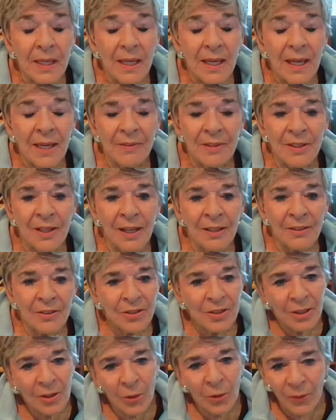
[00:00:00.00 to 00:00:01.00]
And the doctor
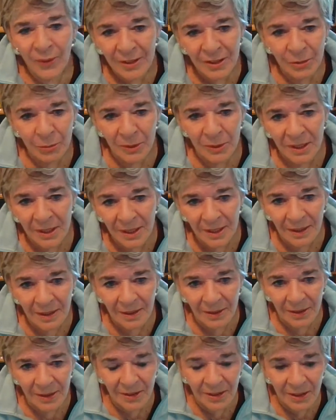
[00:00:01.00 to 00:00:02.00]
said, "Oh, that's
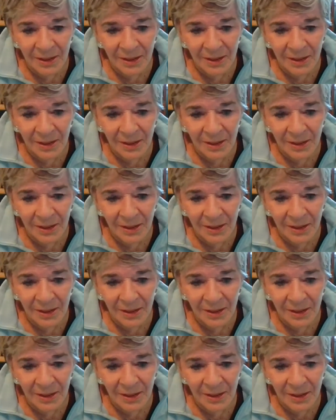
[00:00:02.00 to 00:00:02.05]
ridiculous."